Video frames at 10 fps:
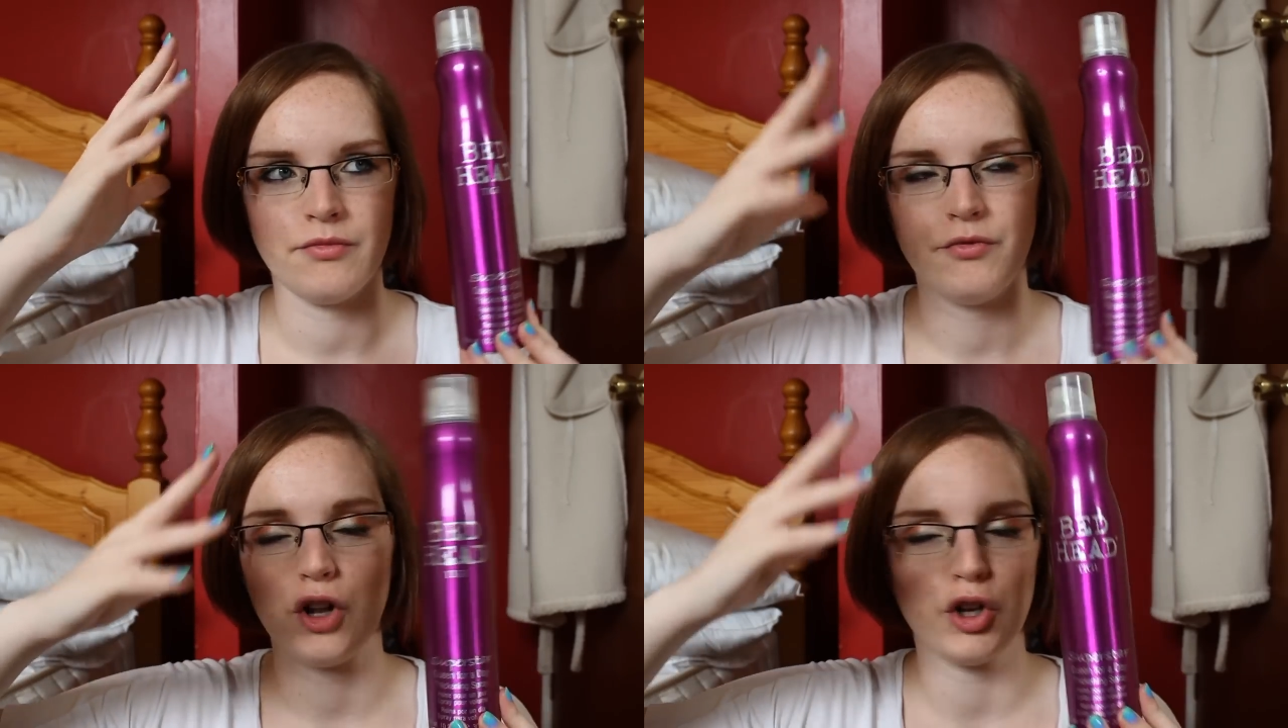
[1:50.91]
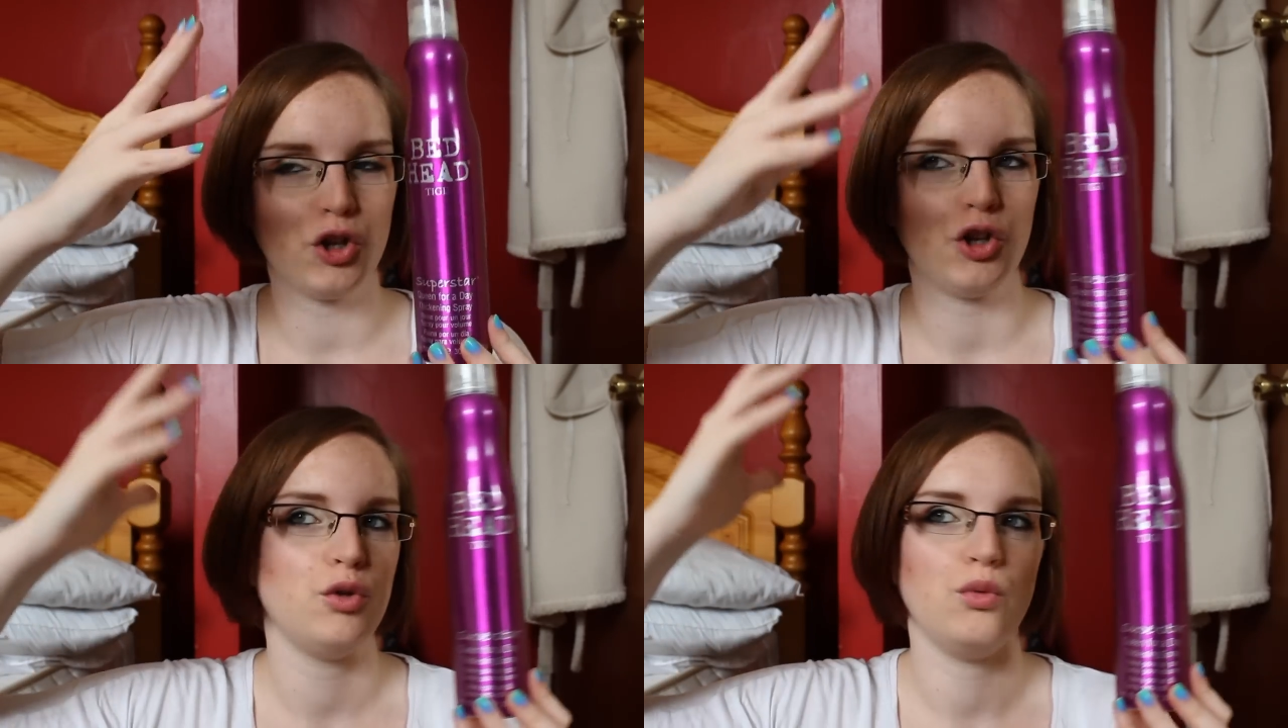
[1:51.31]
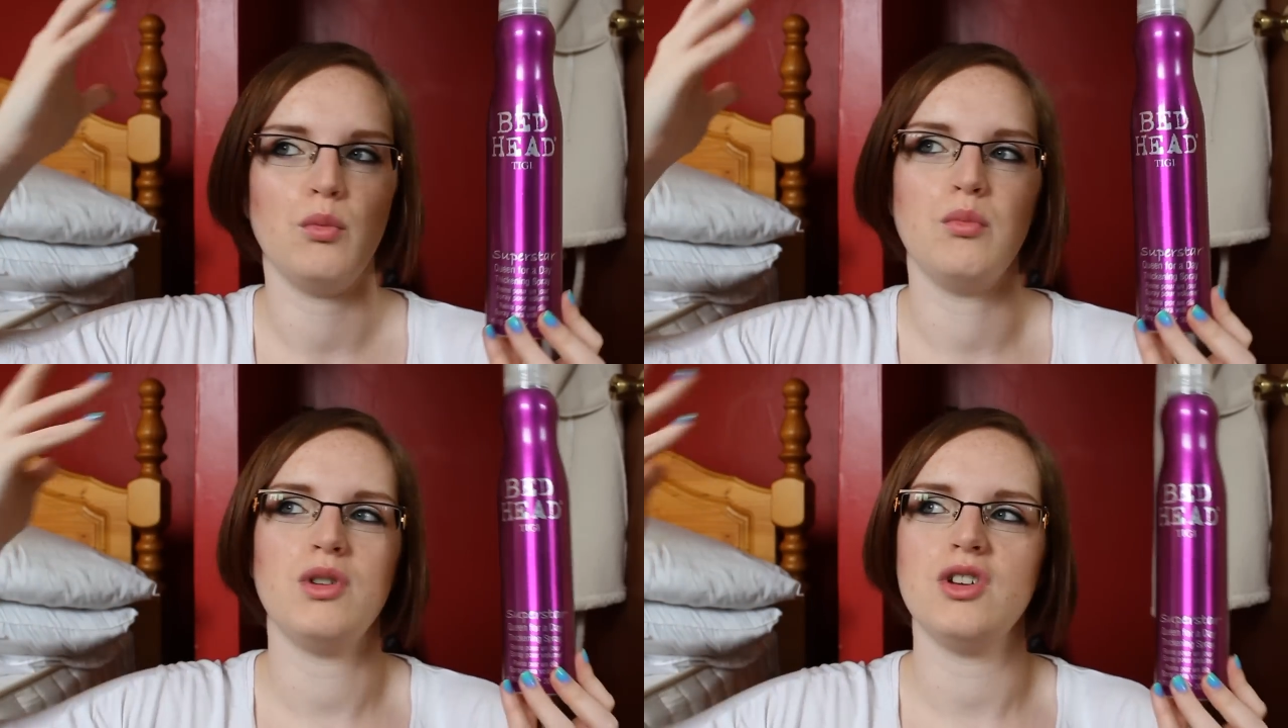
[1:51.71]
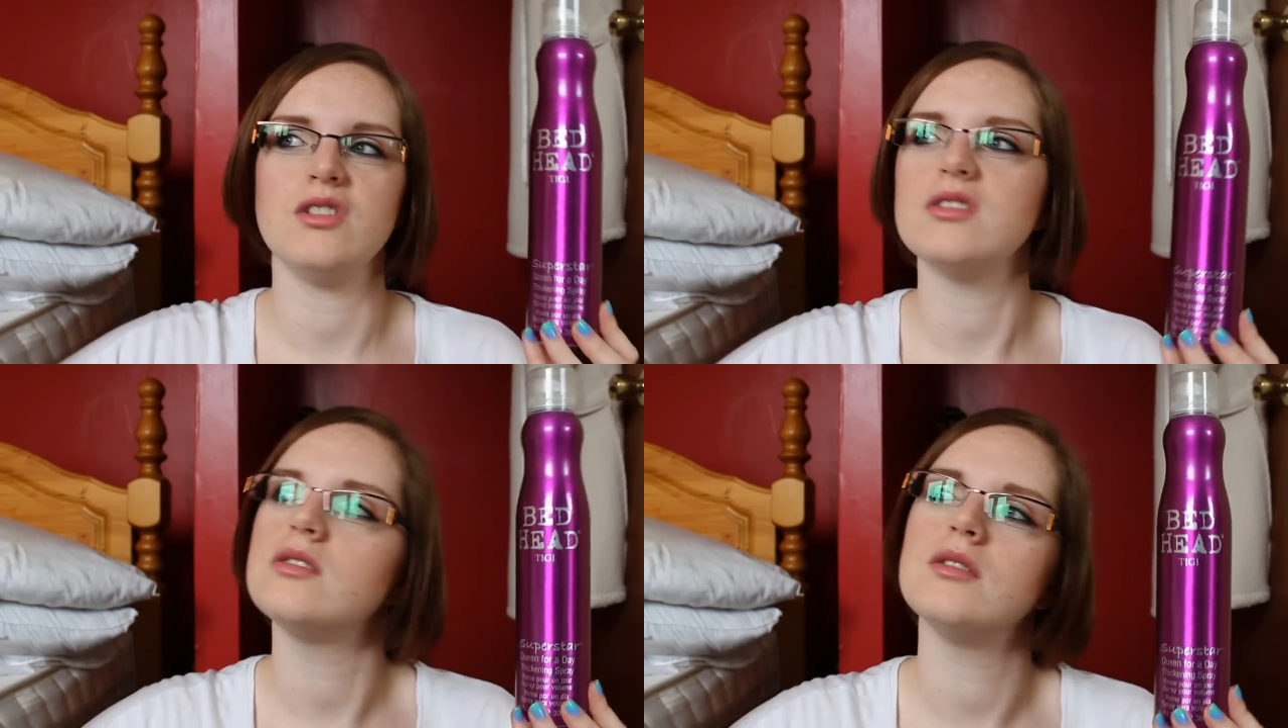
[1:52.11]

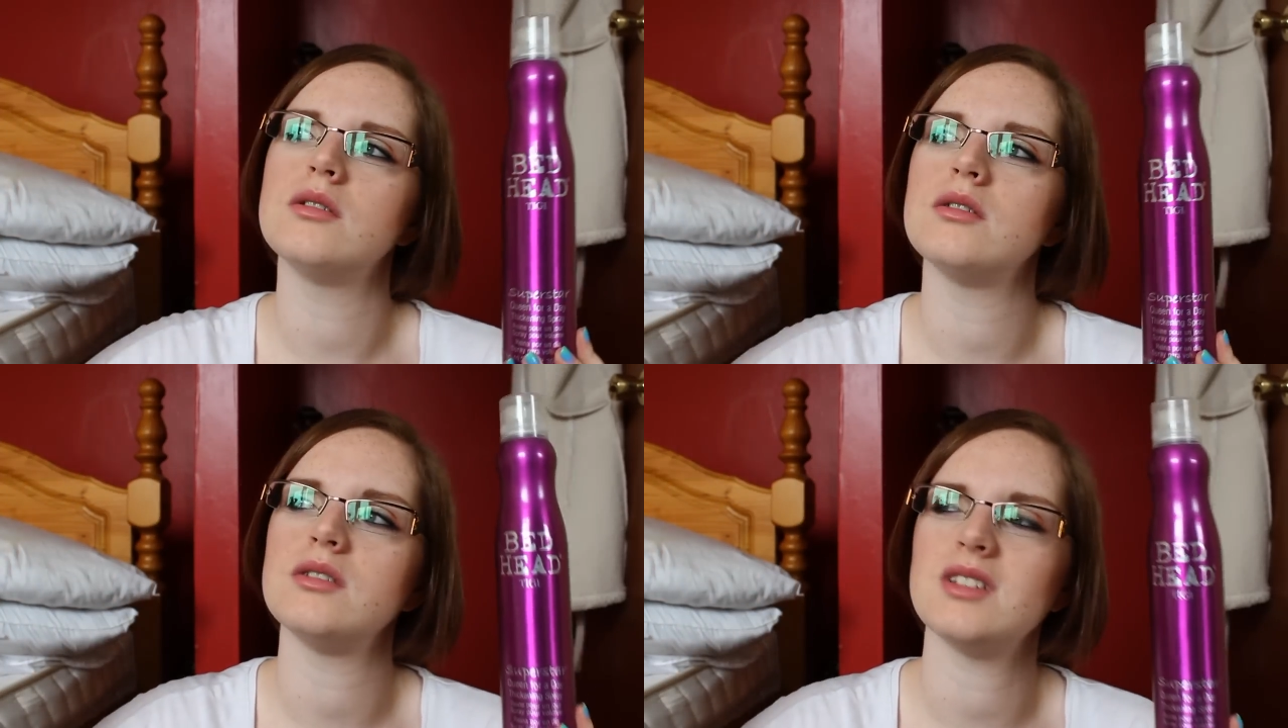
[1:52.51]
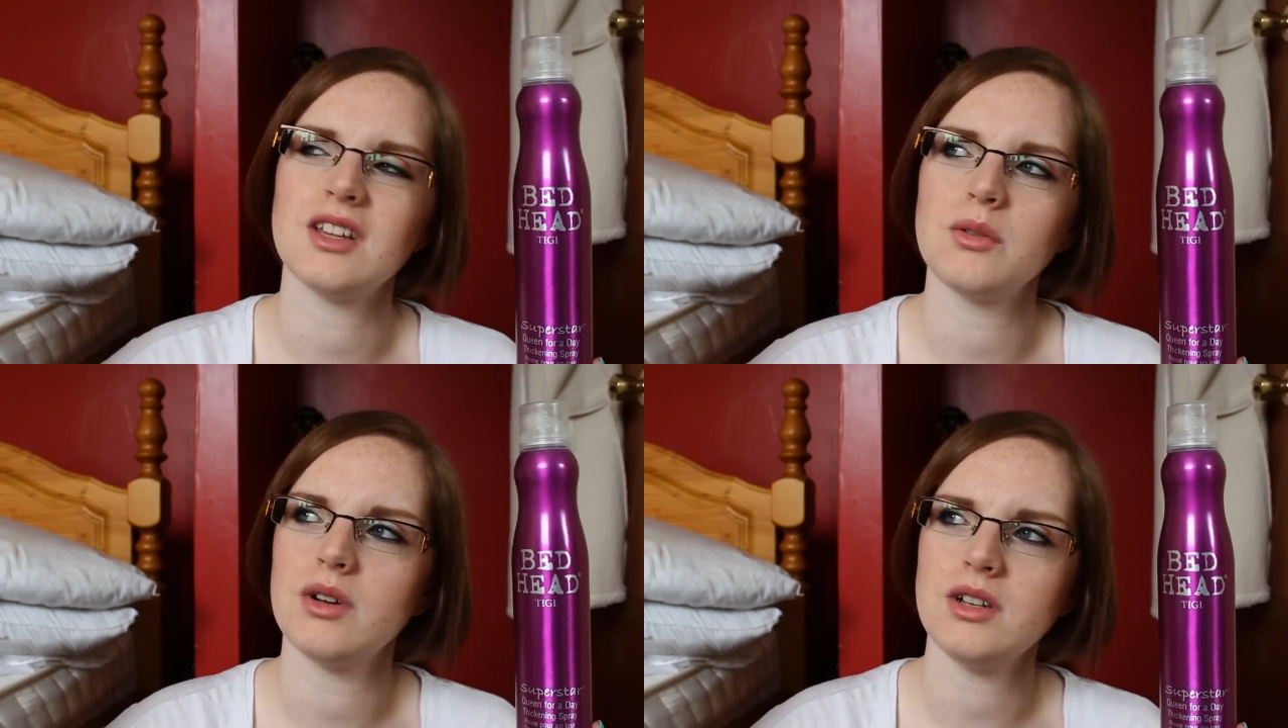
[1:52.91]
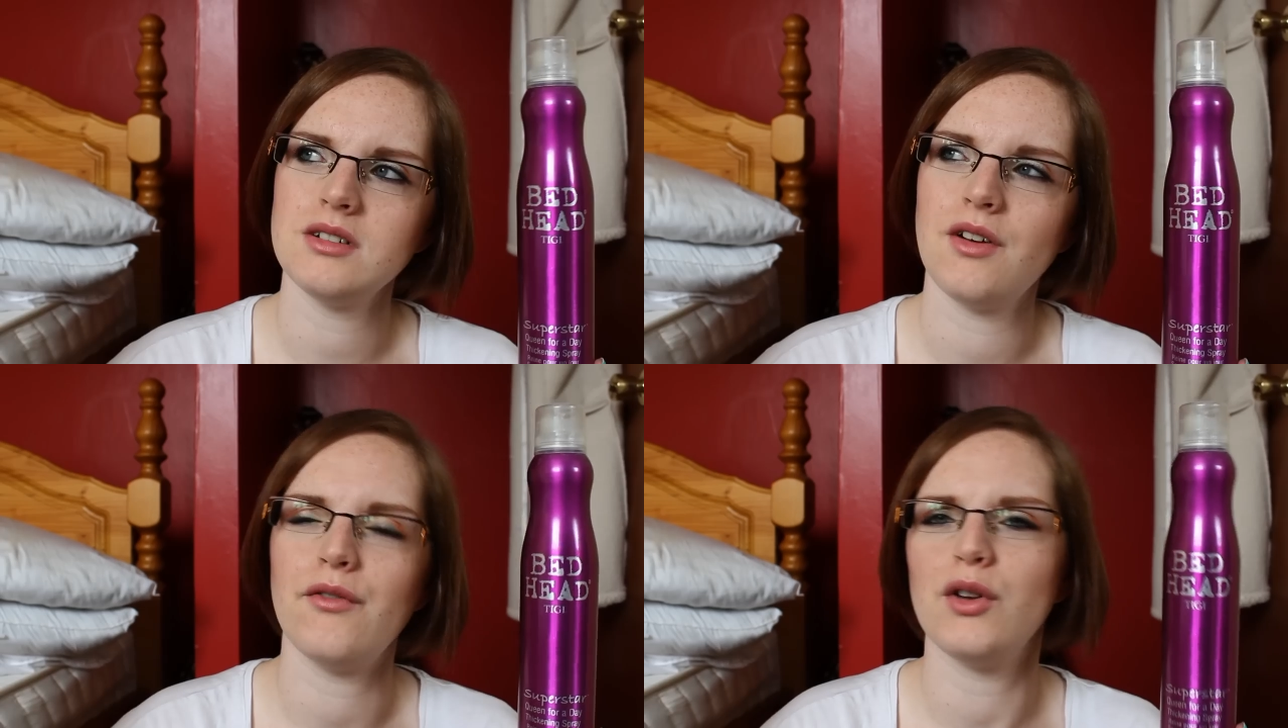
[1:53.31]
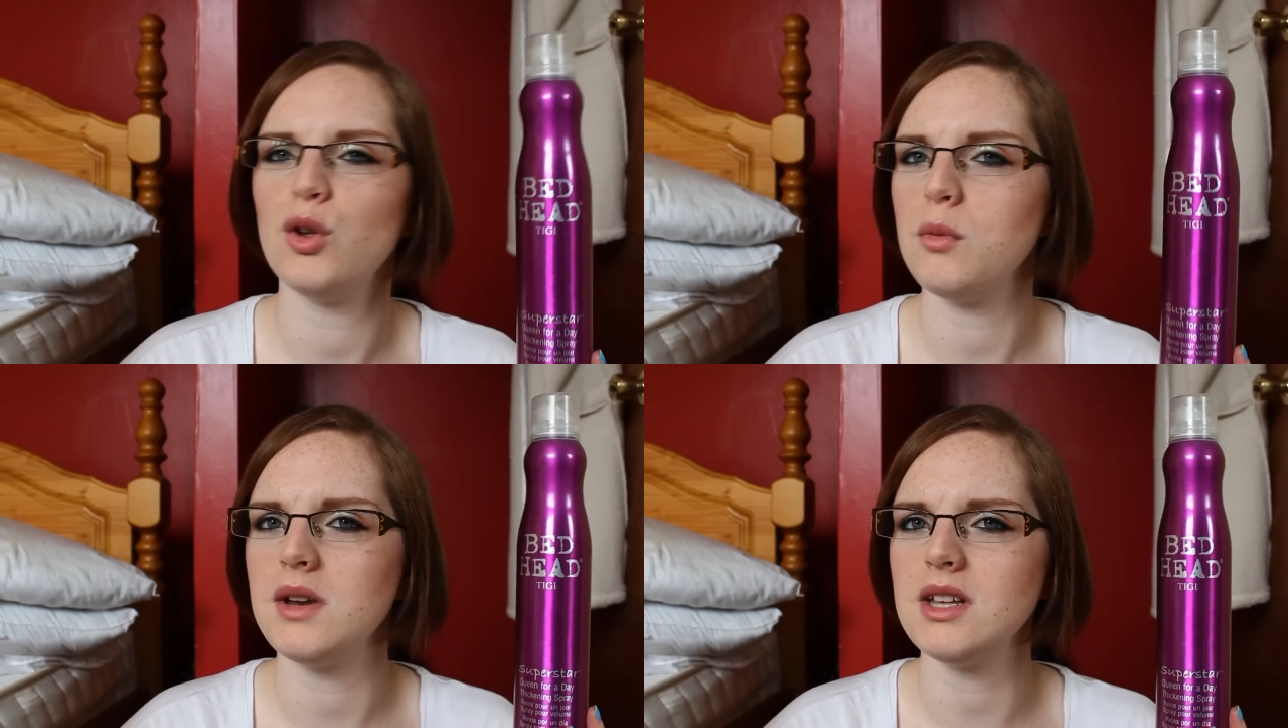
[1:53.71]
voluminous. Is that the word?
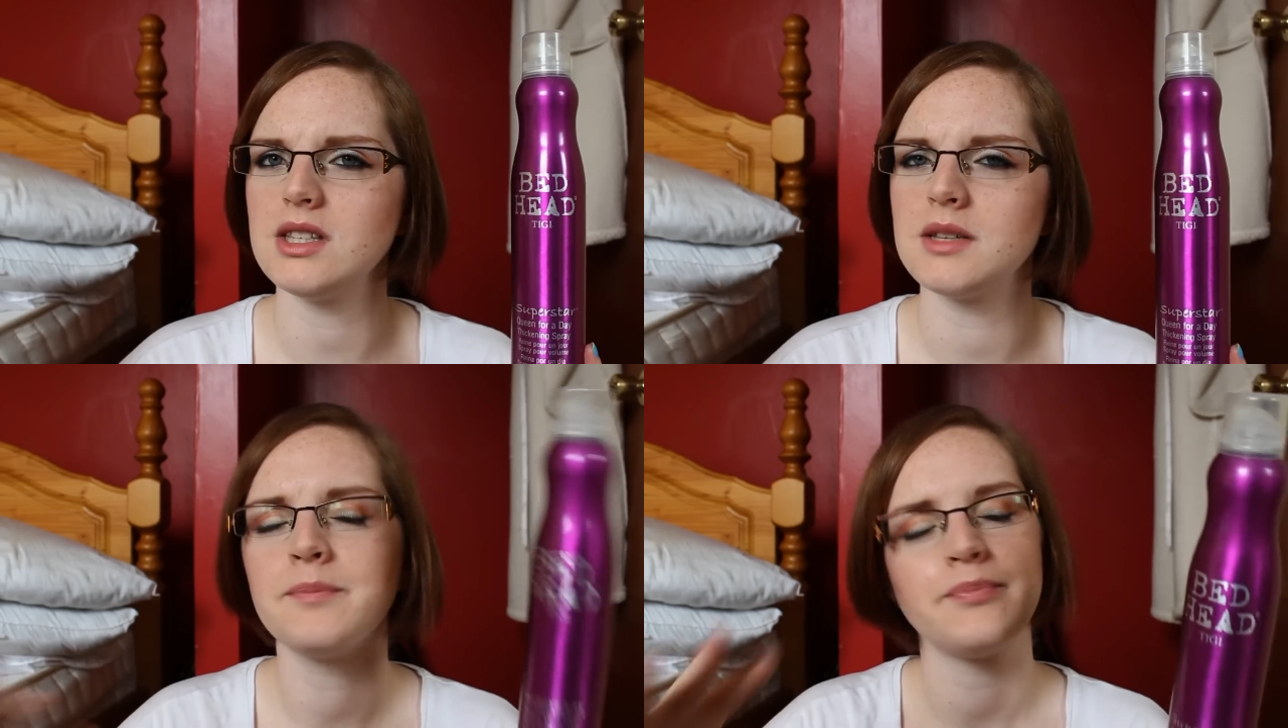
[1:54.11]
Luminous?